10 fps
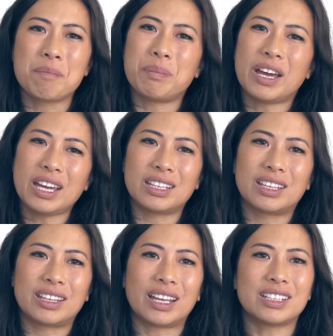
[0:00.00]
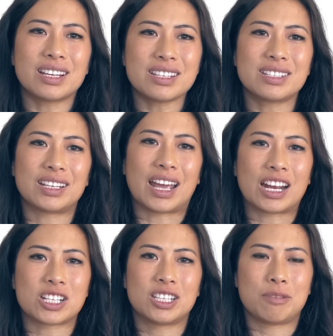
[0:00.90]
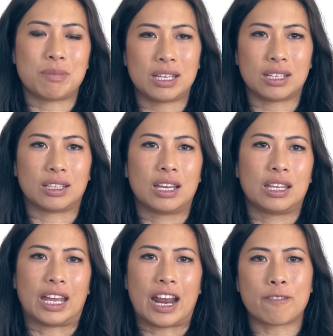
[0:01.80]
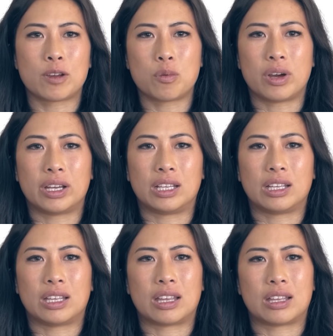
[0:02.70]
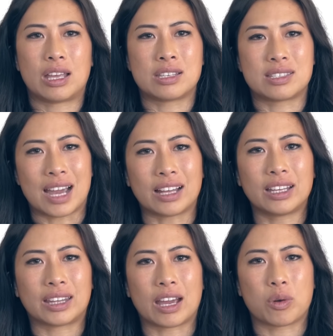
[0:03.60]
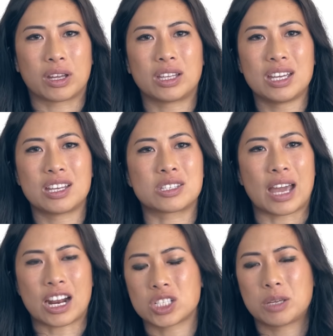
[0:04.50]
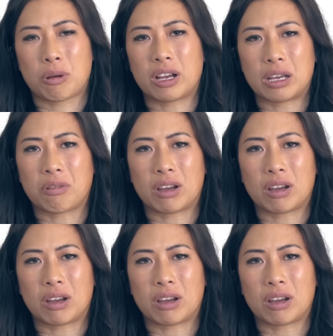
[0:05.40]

but that doesn't actually mean that everyone is dialing that quickly is actually breaking